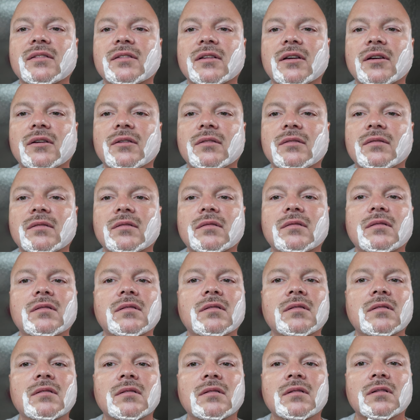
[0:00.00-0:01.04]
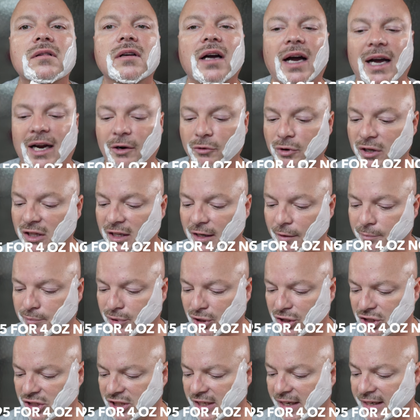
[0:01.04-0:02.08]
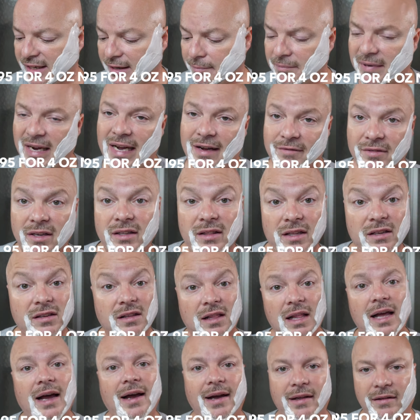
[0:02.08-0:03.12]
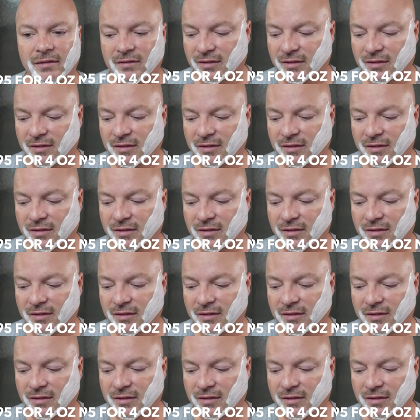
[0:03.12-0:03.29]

So I really appreciate him having this line